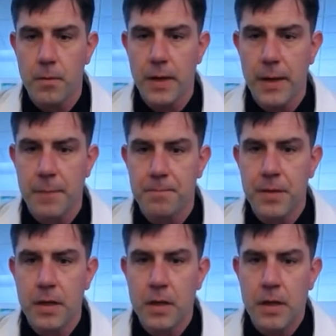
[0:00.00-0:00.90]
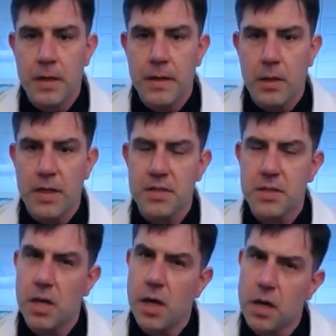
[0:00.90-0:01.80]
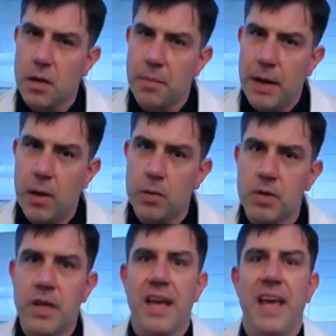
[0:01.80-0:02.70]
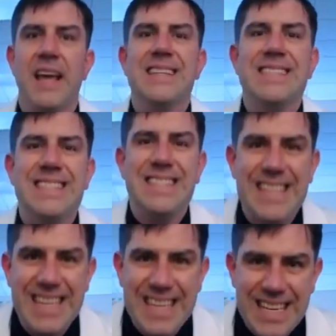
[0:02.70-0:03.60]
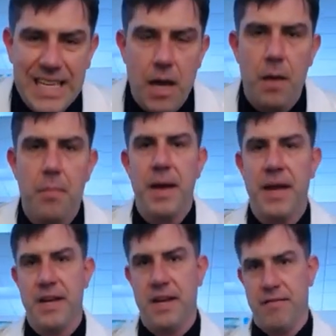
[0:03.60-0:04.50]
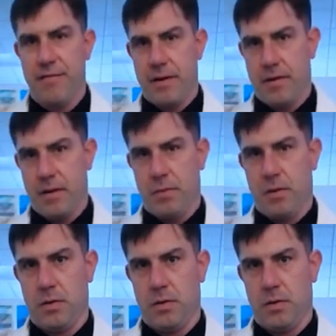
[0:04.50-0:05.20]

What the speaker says: Okay, now let's talk about dependent variable.